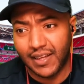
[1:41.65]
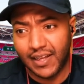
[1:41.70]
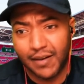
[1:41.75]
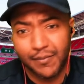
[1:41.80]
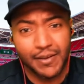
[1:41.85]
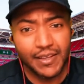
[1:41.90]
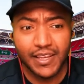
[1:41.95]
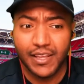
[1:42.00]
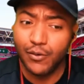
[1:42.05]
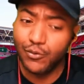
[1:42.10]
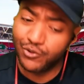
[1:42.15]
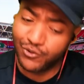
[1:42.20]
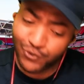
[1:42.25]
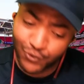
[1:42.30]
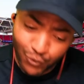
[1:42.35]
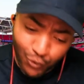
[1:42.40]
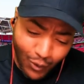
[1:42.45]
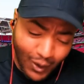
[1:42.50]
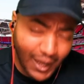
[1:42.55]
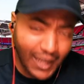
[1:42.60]
I mean, he was
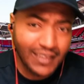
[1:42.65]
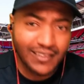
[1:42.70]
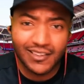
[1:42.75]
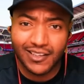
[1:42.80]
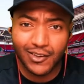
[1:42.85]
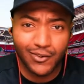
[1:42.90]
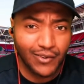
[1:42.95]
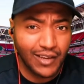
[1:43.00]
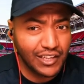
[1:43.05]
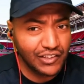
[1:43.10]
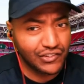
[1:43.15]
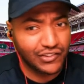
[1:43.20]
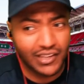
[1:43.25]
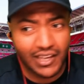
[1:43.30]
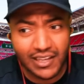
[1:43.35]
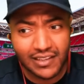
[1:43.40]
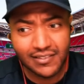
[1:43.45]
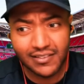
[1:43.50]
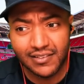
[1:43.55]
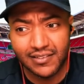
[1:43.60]
trying to create
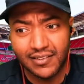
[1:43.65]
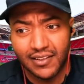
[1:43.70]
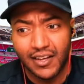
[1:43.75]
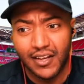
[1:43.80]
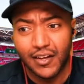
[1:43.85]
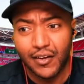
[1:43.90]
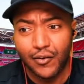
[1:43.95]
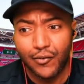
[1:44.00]
chances